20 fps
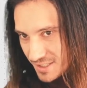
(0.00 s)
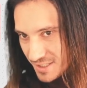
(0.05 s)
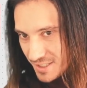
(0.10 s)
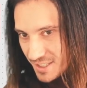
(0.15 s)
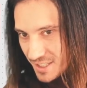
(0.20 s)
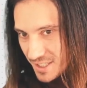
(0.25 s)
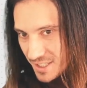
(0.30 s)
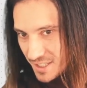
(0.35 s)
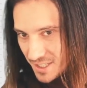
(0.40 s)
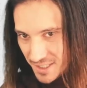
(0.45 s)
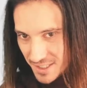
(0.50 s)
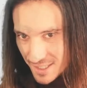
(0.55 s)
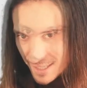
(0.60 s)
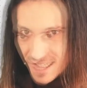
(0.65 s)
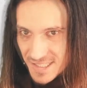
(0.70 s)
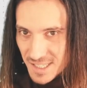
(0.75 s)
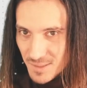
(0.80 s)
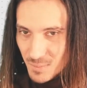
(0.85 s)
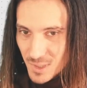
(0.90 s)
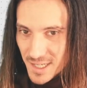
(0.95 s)
the
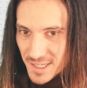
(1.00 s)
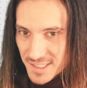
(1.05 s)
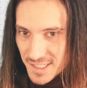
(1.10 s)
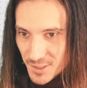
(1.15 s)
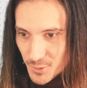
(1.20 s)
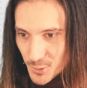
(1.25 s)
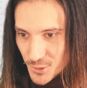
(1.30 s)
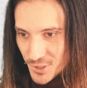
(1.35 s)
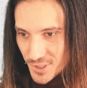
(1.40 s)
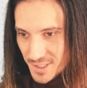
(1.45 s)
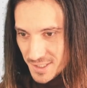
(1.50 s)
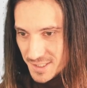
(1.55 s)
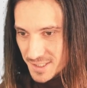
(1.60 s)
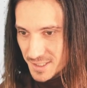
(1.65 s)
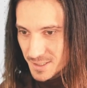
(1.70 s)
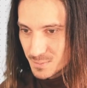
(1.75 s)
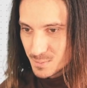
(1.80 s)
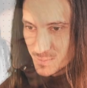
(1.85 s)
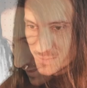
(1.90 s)
assembly execution is.